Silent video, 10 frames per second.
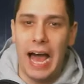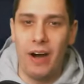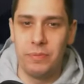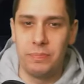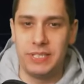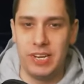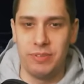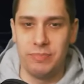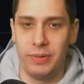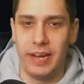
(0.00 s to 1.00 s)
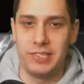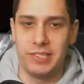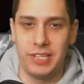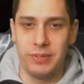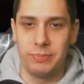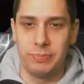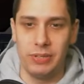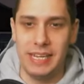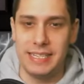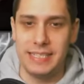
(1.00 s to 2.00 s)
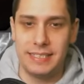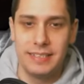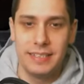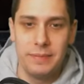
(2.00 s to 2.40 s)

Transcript: out-of-position players to use, please.